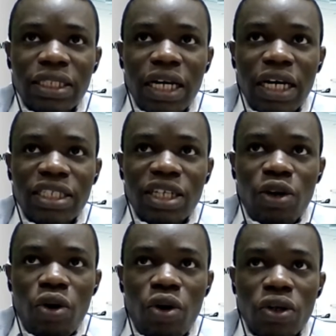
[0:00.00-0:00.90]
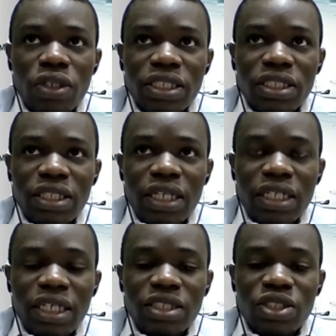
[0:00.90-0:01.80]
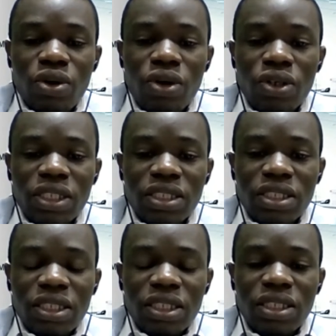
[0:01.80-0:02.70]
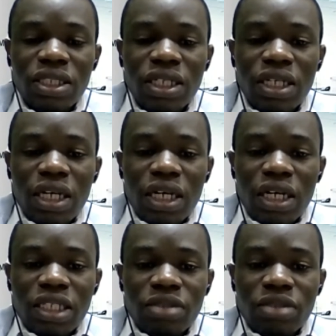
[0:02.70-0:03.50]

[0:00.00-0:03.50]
And I think at the call yesterday, the analyst call yesterday,